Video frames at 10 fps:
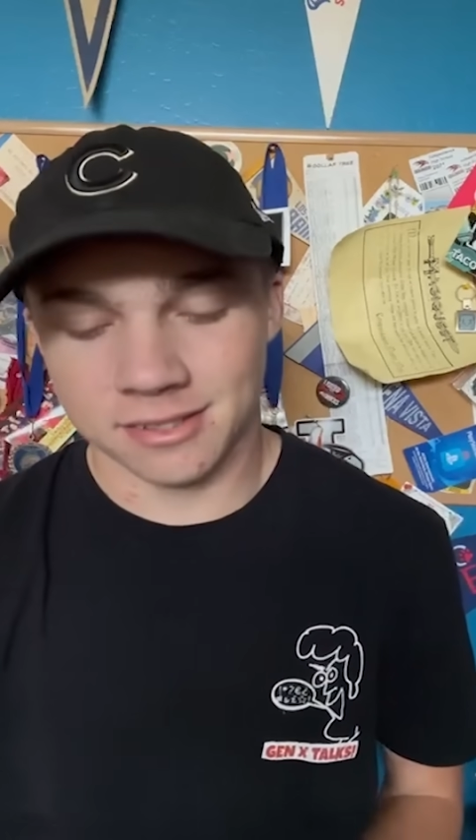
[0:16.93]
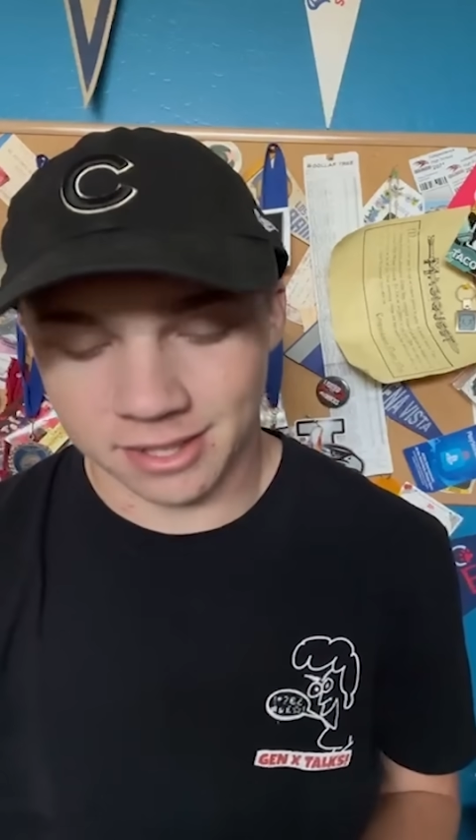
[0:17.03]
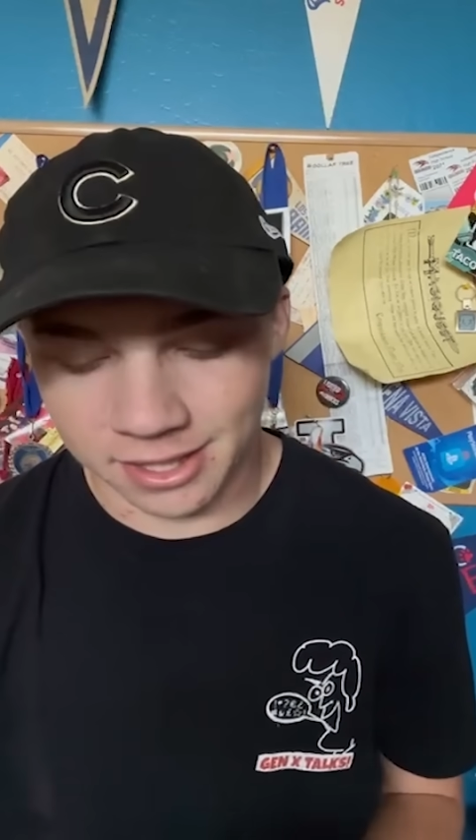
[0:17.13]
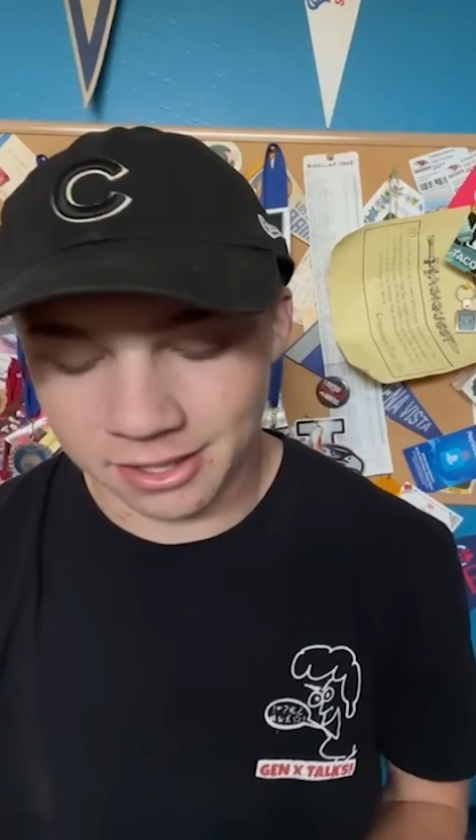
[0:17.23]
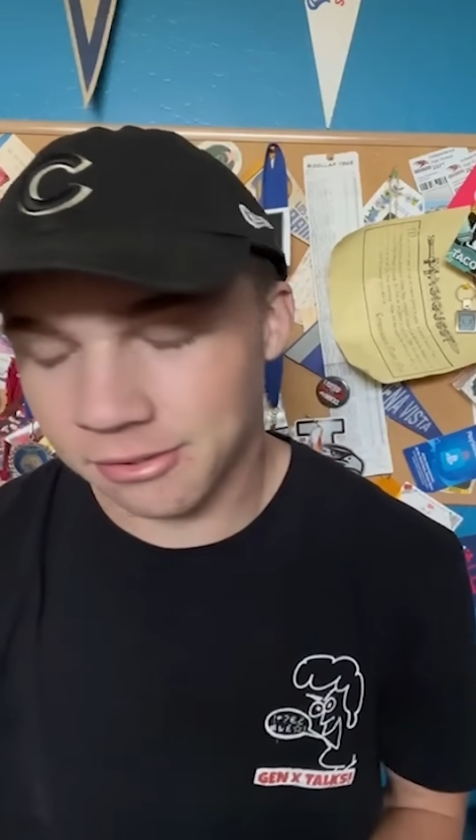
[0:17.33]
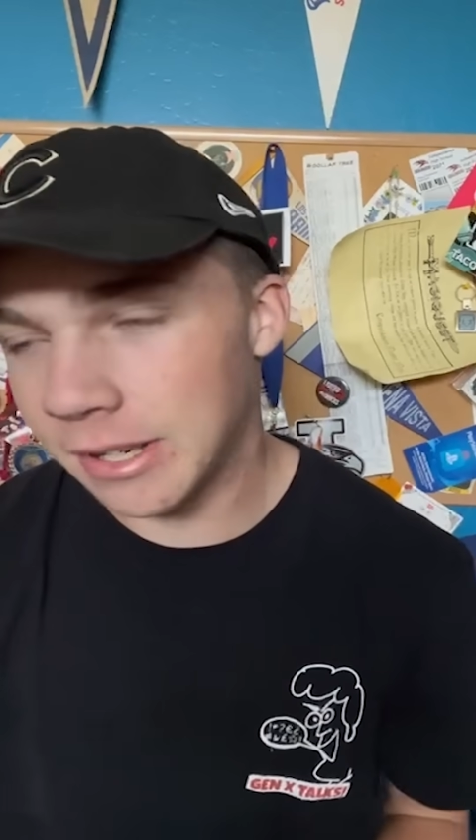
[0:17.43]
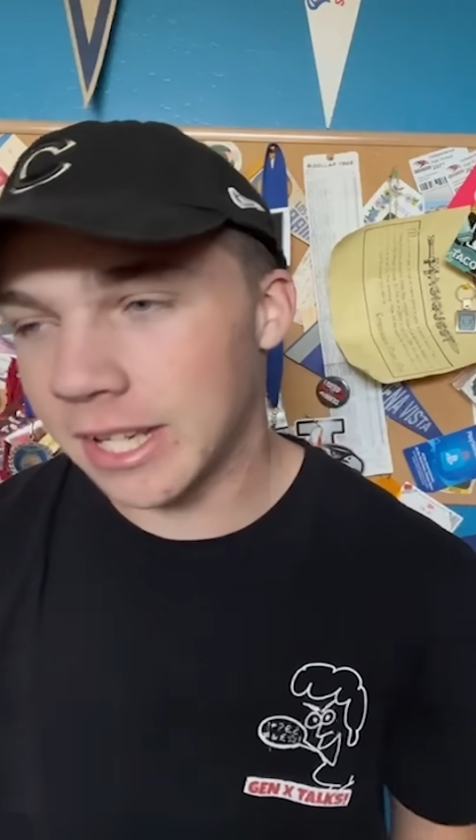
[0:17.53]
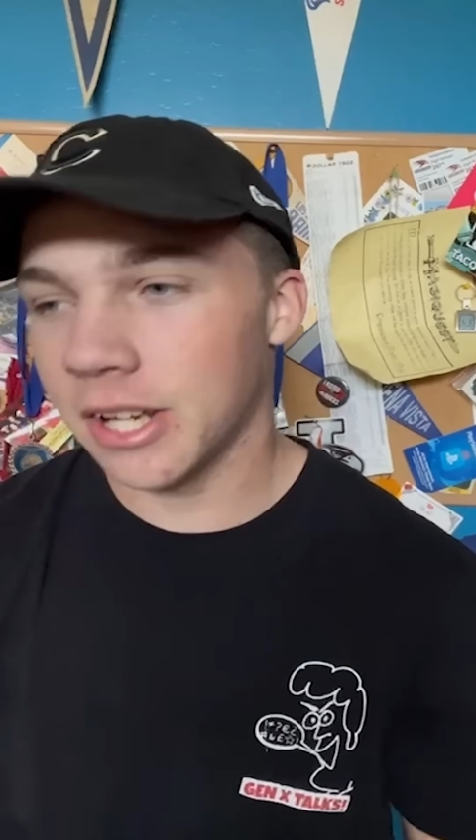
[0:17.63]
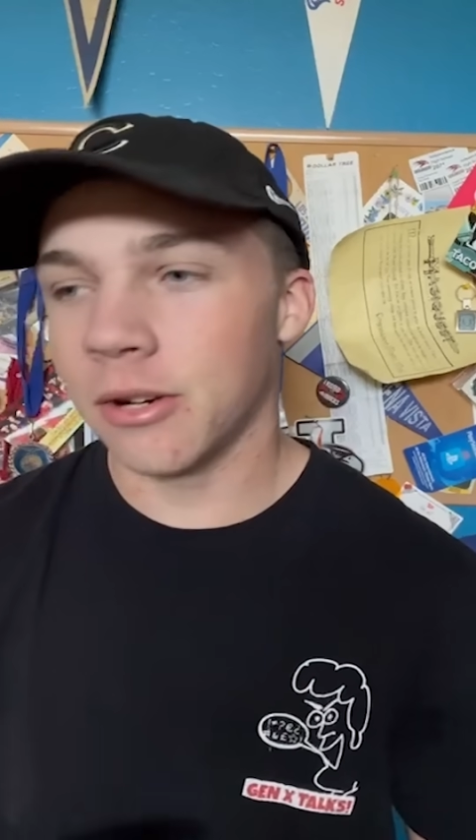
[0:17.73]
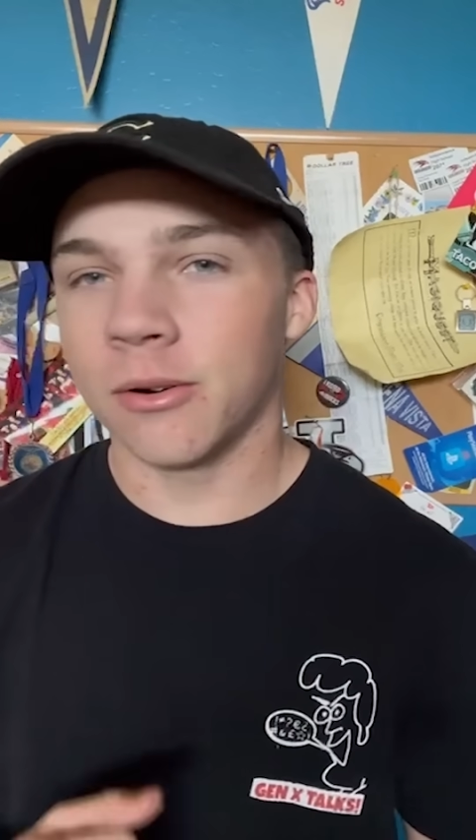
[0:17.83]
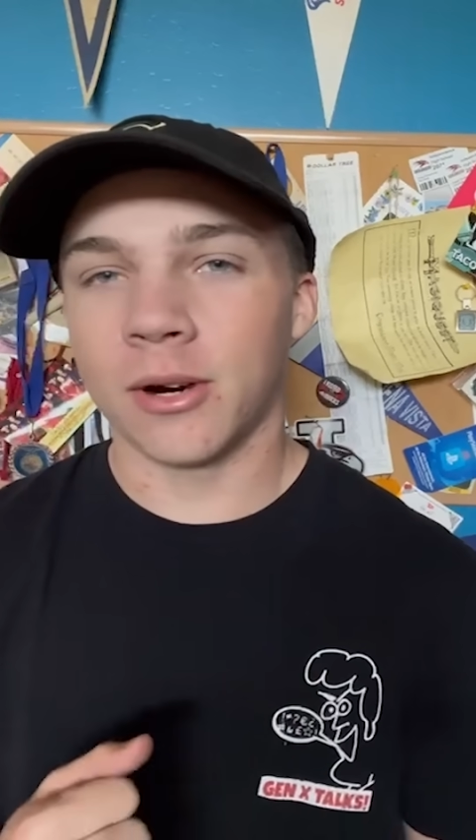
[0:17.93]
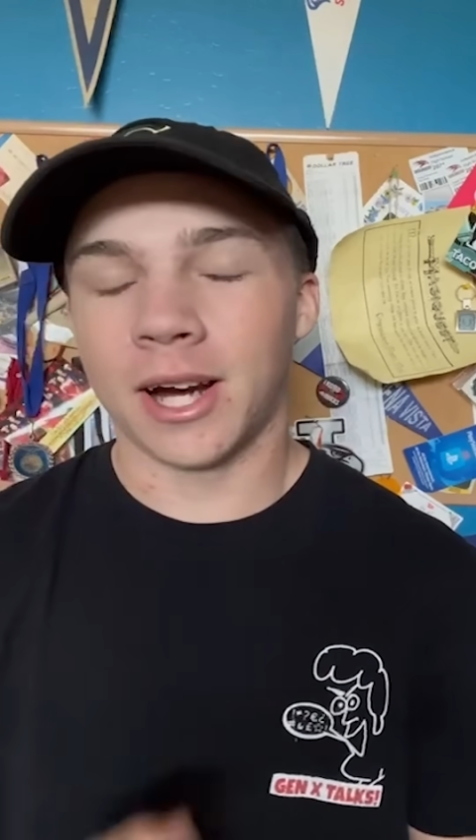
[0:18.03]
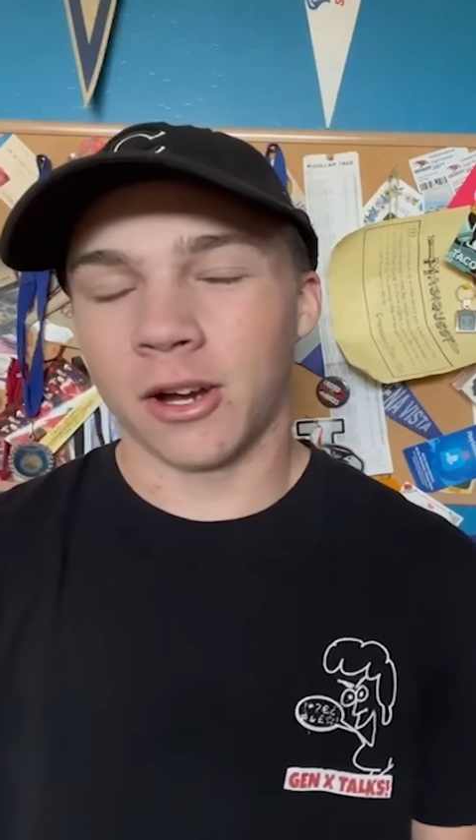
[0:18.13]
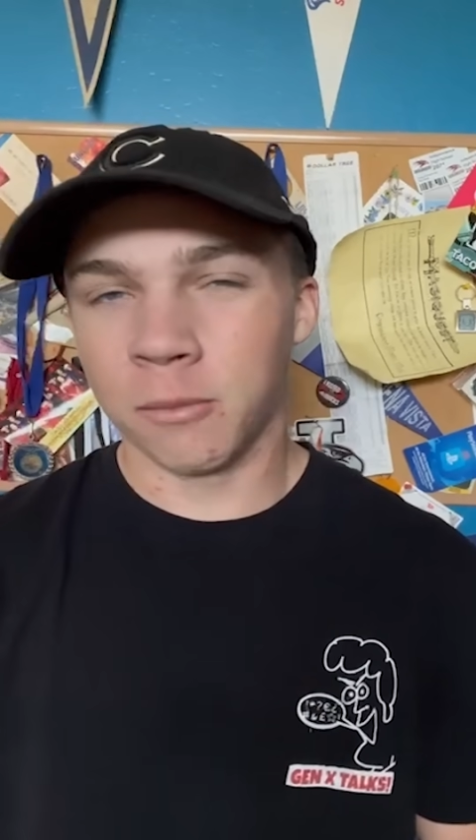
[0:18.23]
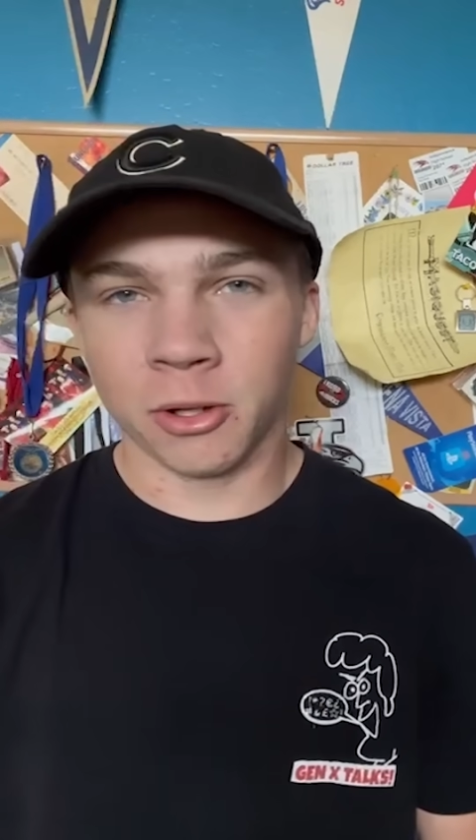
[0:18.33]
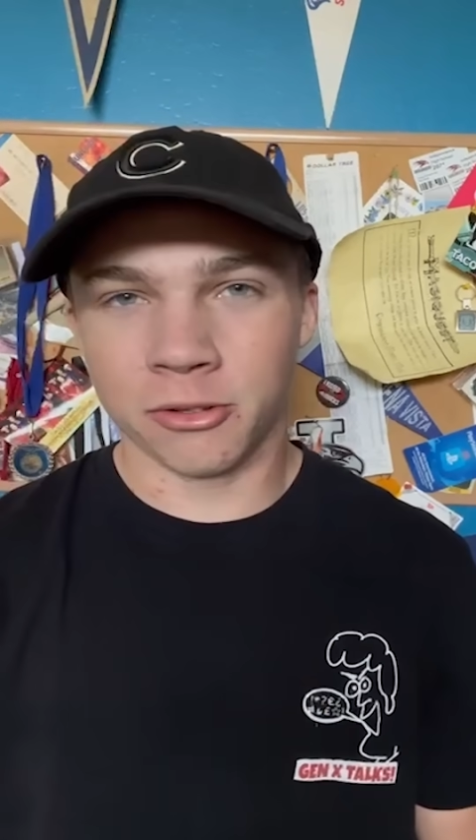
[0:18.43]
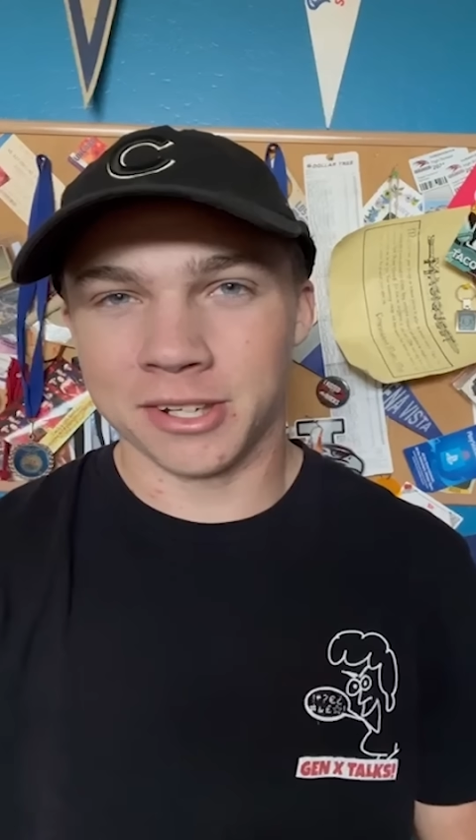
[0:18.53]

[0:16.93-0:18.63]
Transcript: In this video, I almost